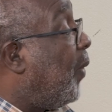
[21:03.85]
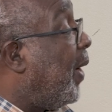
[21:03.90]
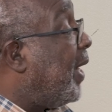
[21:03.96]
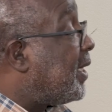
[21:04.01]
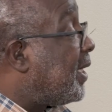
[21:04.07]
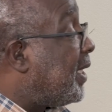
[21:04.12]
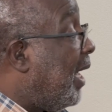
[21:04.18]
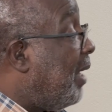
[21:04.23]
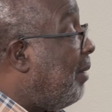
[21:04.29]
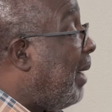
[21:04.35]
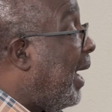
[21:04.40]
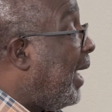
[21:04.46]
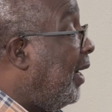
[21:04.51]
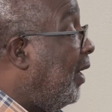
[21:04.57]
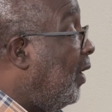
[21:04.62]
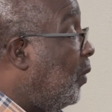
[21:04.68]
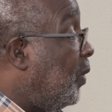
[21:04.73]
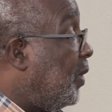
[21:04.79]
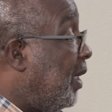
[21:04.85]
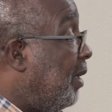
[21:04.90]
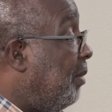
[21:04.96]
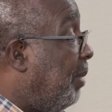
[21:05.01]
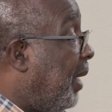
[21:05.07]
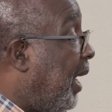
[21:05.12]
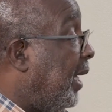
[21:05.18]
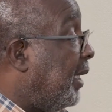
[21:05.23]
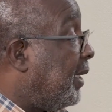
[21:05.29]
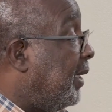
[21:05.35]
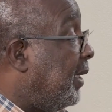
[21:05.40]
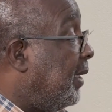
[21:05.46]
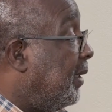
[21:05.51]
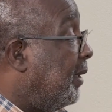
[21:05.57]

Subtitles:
questioned by the losing party.